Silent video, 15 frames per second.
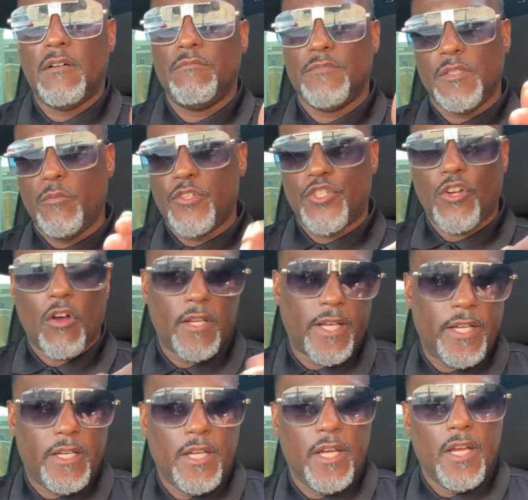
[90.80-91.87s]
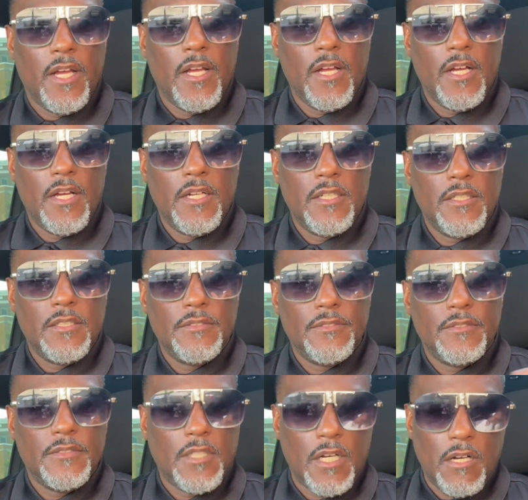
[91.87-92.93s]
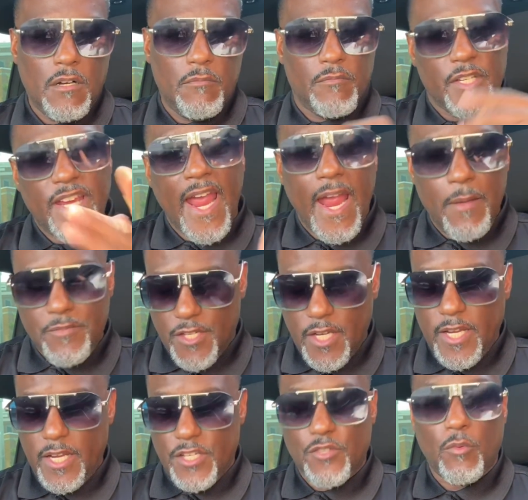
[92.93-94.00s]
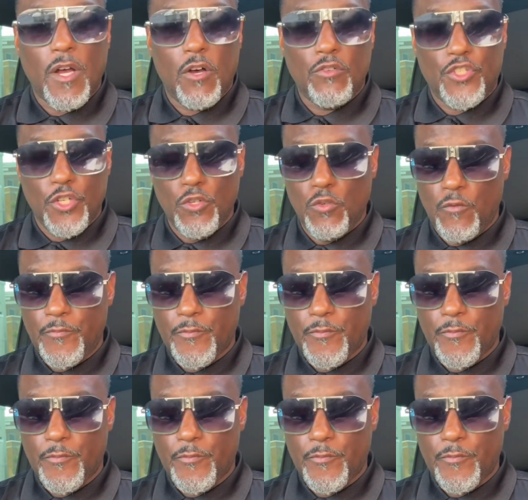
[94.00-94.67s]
what you call it? Yams in it as well too.